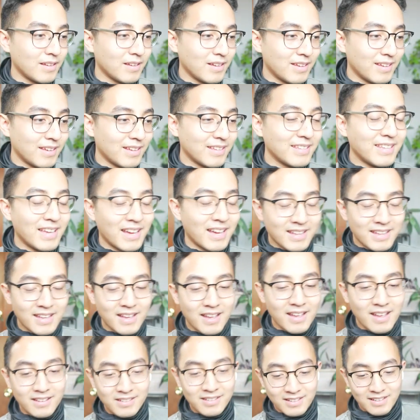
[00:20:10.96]
yeah.
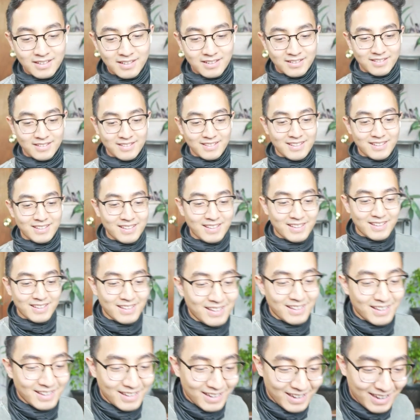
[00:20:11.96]
And like,
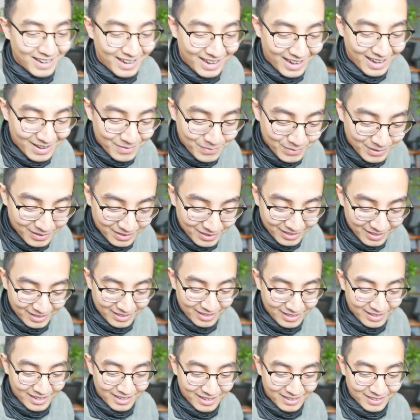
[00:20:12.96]
I mean, like,
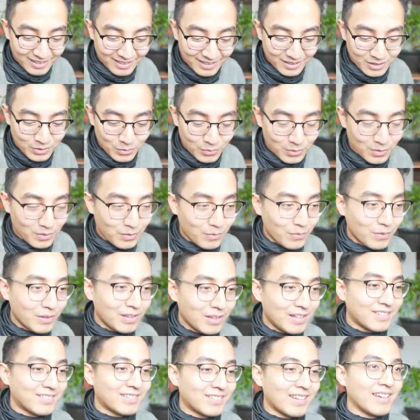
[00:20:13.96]
again, like you were
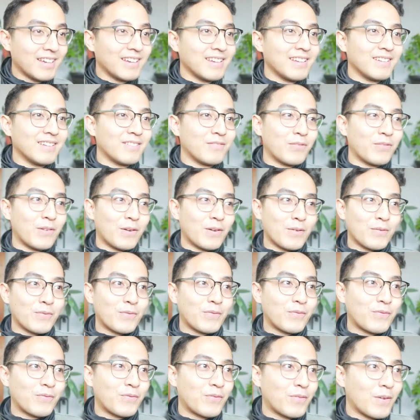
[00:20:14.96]
really excited
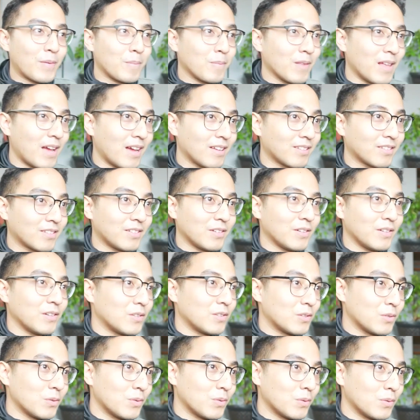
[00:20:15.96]
from last year
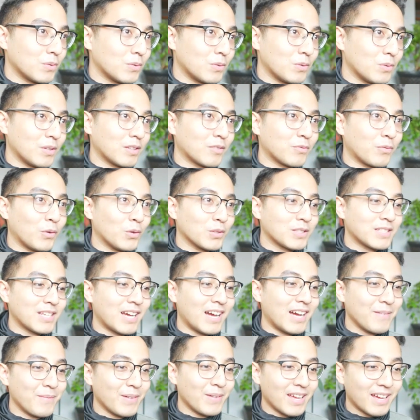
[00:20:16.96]
to do this full
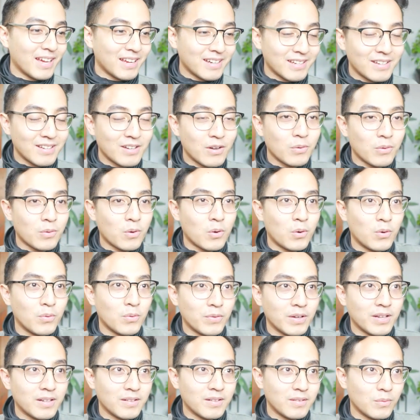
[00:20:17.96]
time again,
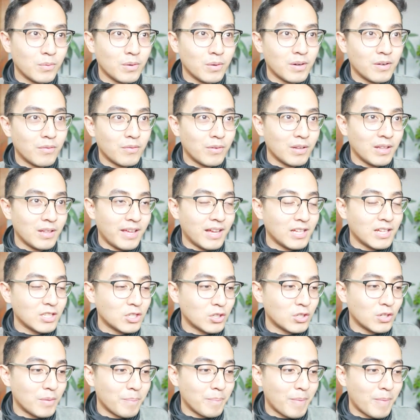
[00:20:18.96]
COVID, we're really
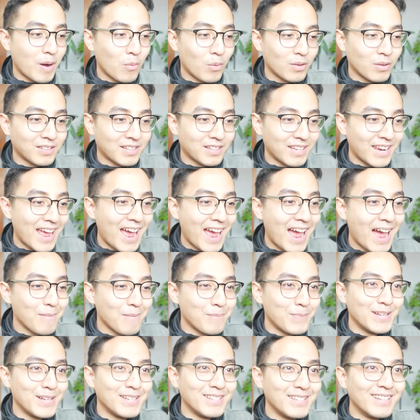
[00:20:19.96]
unsure about what's going to
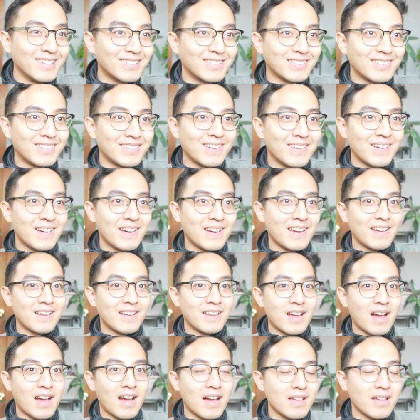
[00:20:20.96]
happen this
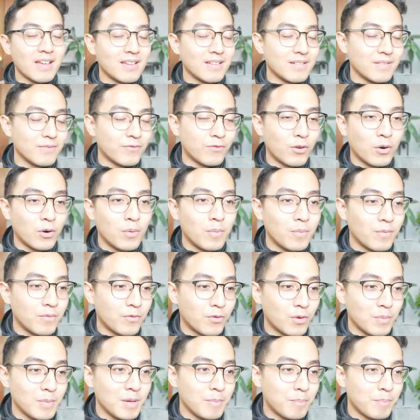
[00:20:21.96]
year.
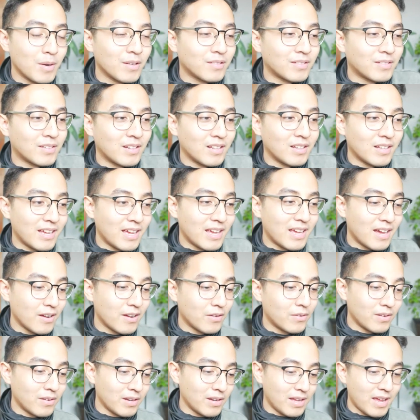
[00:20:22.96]
For me personally, I
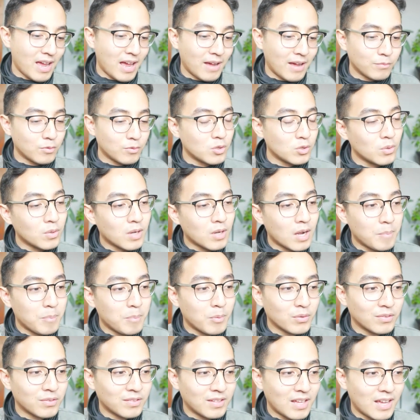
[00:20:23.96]
already have two
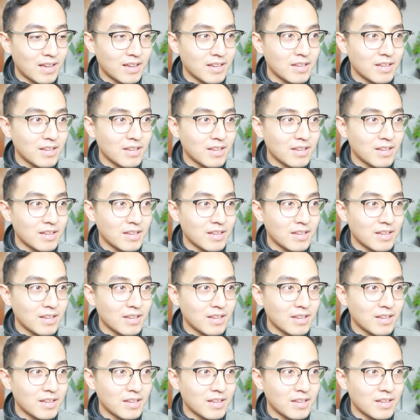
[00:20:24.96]
couples that,